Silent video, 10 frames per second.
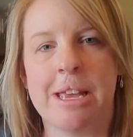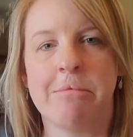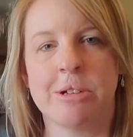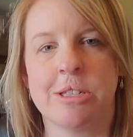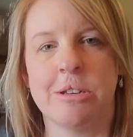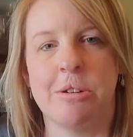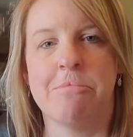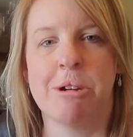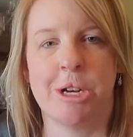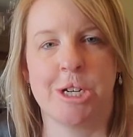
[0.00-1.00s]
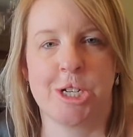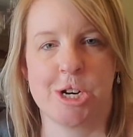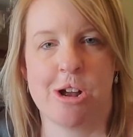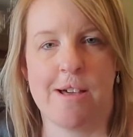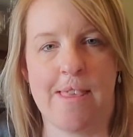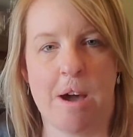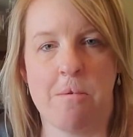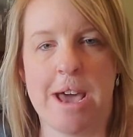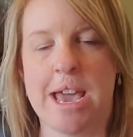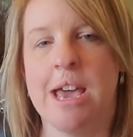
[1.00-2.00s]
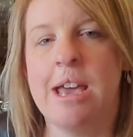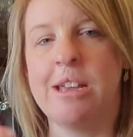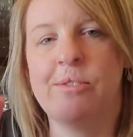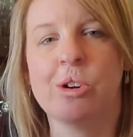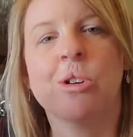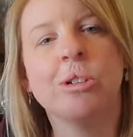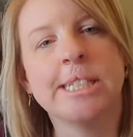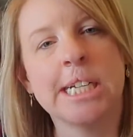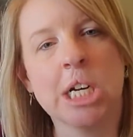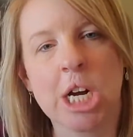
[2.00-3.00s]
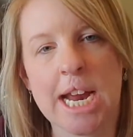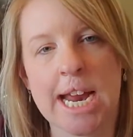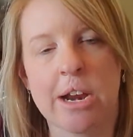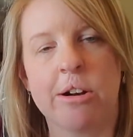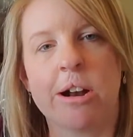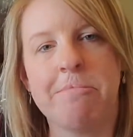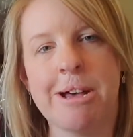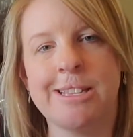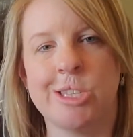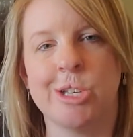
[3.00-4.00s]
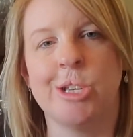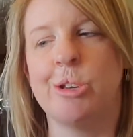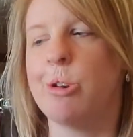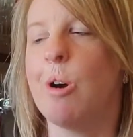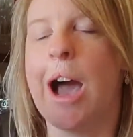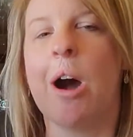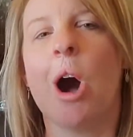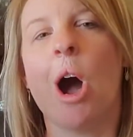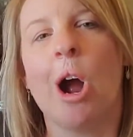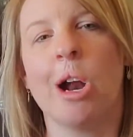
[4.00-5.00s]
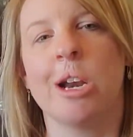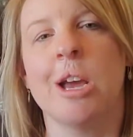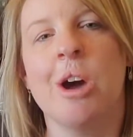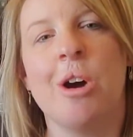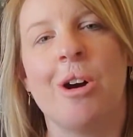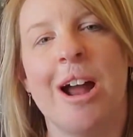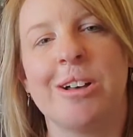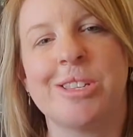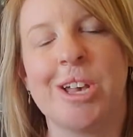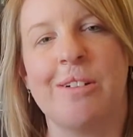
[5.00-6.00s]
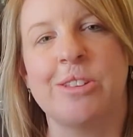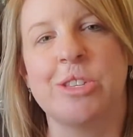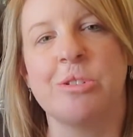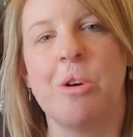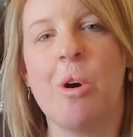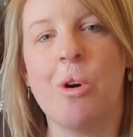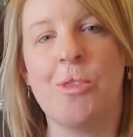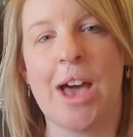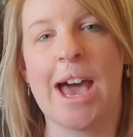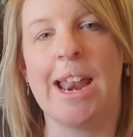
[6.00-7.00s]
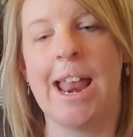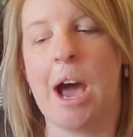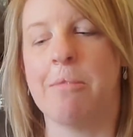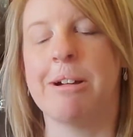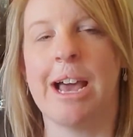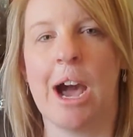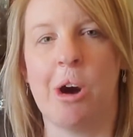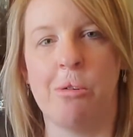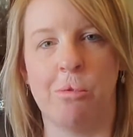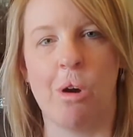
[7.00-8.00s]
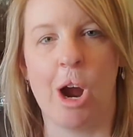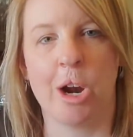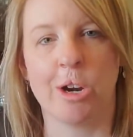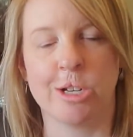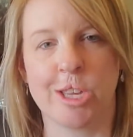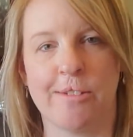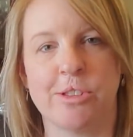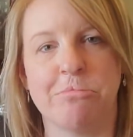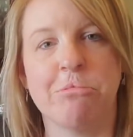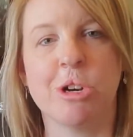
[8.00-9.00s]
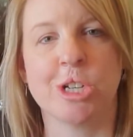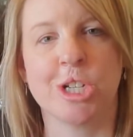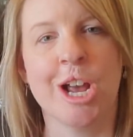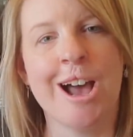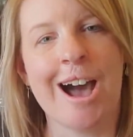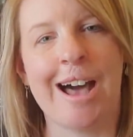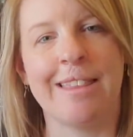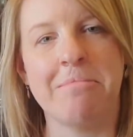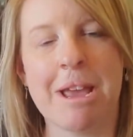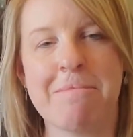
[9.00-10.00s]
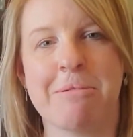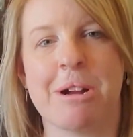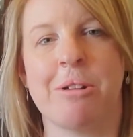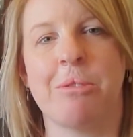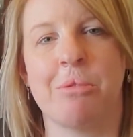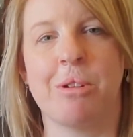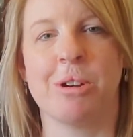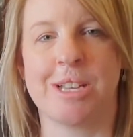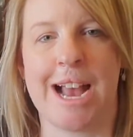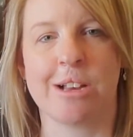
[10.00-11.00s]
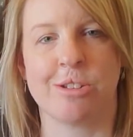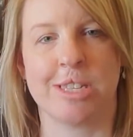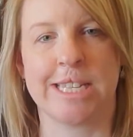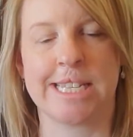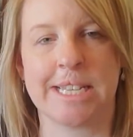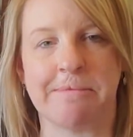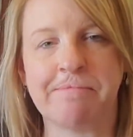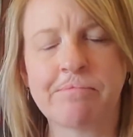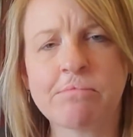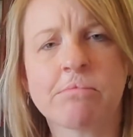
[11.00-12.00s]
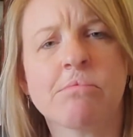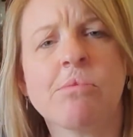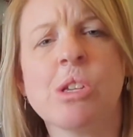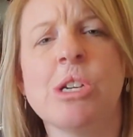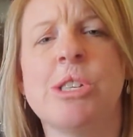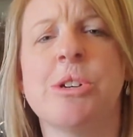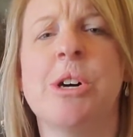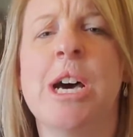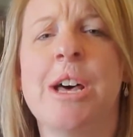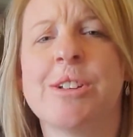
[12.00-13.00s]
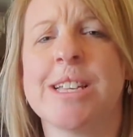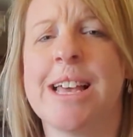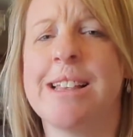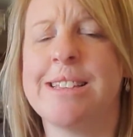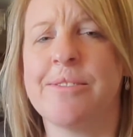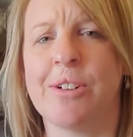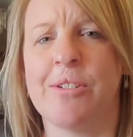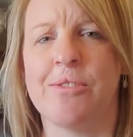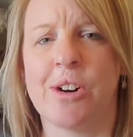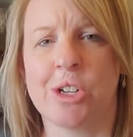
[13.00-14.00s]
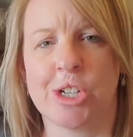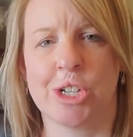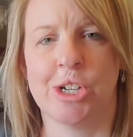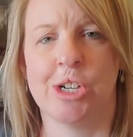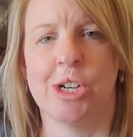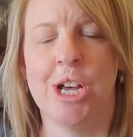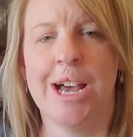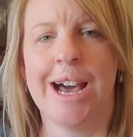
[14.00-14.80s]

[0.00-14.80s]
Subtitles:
able to put your shirt on that way. If you're holding a crayon or a pencil, you know how hard or how soft to hold that and how hard or soft to push on the paper through your tactile system. And so there's a lot of different functional